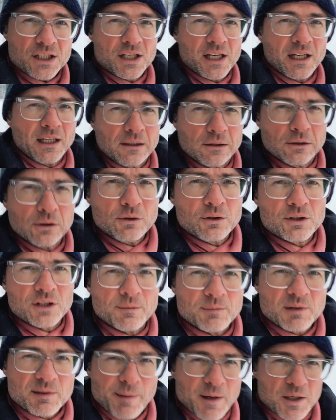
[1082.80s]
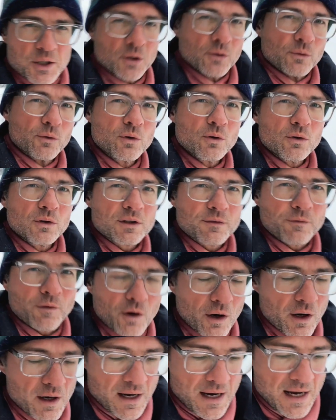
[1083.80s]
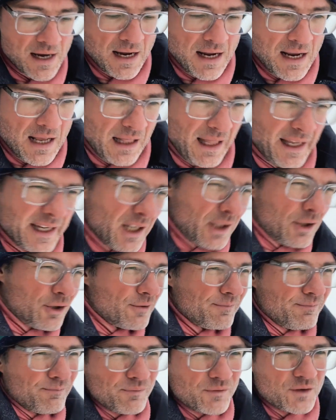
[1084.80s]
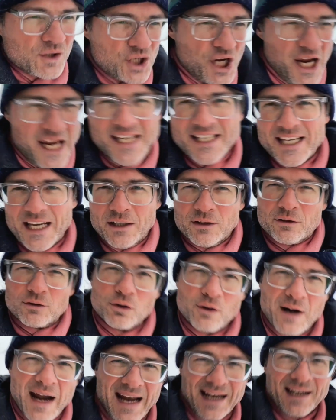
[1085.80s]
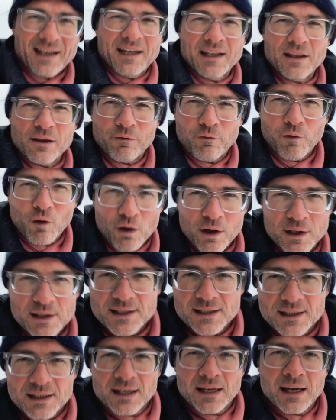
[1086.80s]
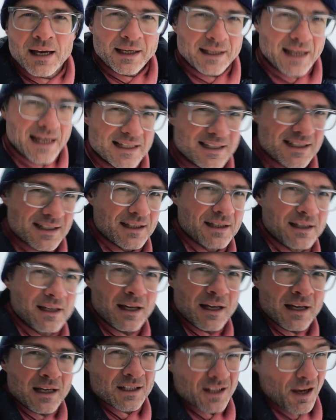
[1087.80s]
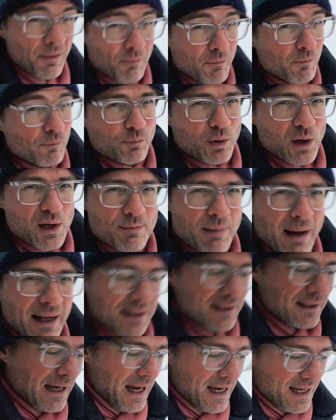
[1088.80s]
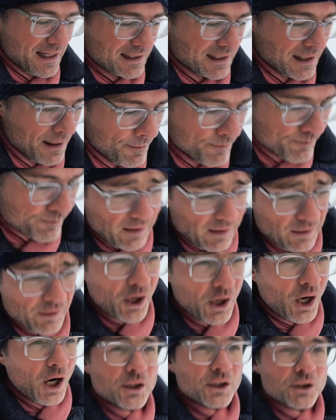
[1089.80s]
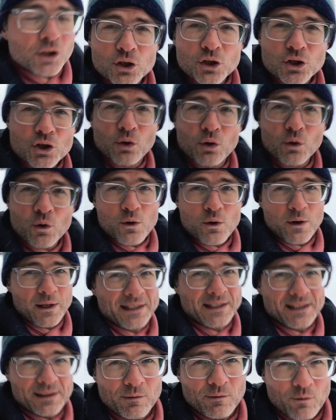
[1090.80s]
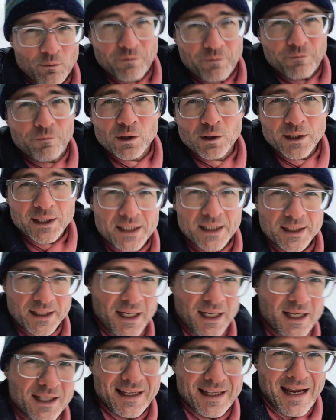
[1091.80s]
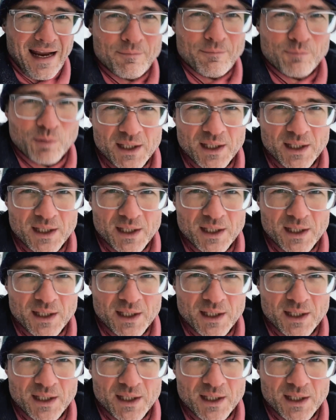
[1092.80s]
includes some special rules for like a chase and track in the forest against some pretty bad guys. The hunter's crew is fully detailed and pretty